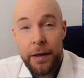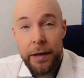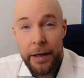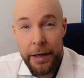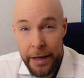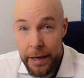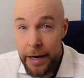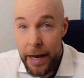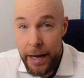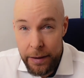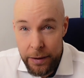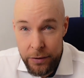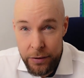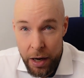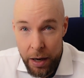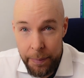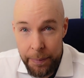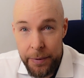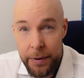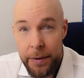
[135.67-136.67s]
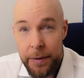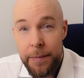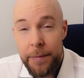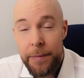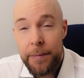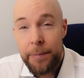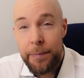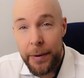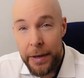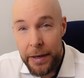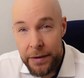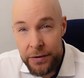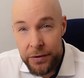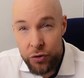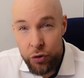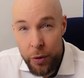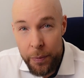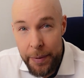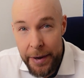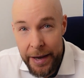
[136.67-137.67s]
in at the top, but it's
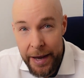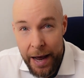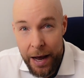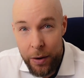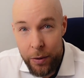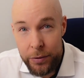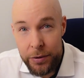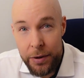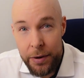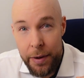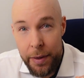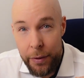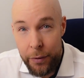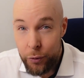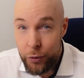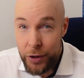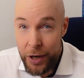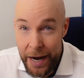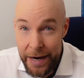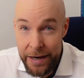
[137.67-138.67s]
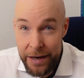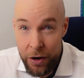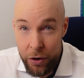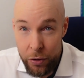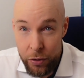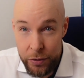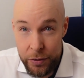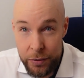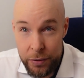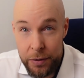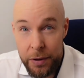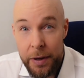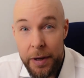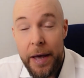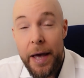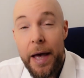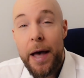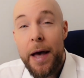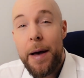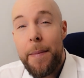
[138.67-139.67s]
dripping out through tiny holes.
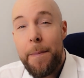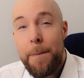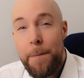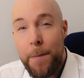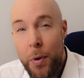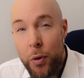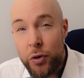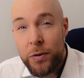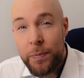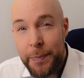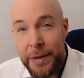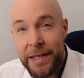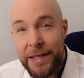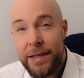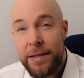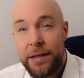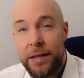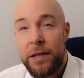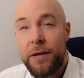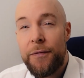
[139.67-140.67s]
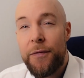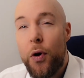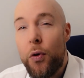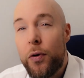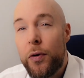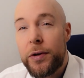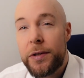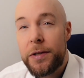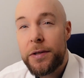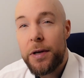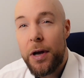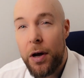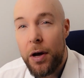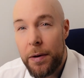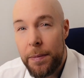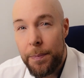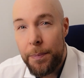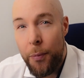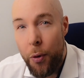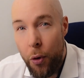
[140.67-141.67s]
Most businesses focus
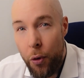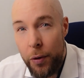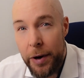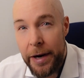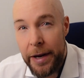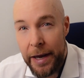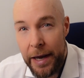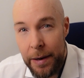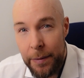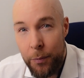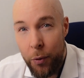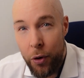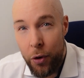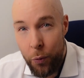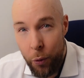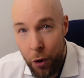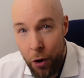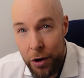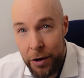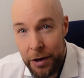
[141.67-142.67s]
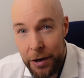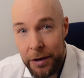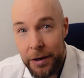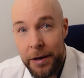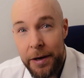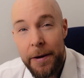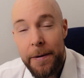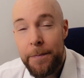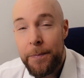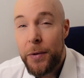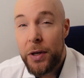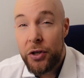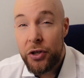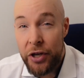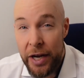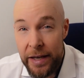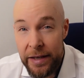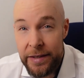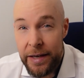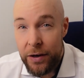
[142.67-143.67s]
on pouring in more water,
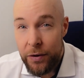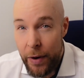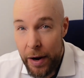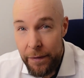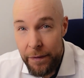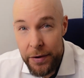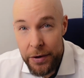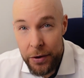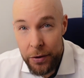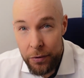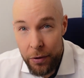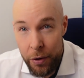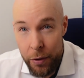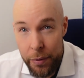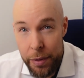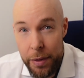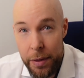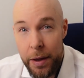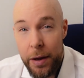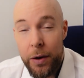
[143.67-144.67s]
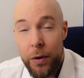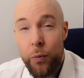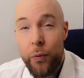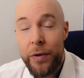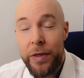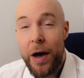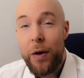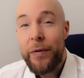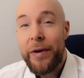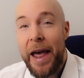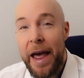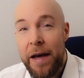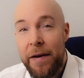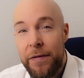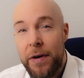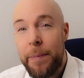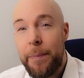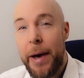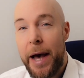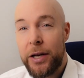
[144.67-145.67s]
chasing revenue growth, without
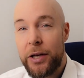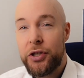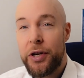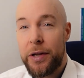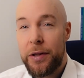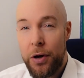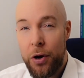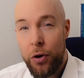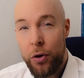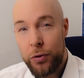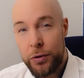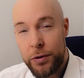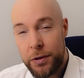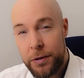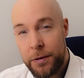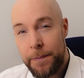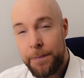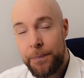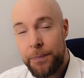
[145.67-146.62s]
ever patching the holes.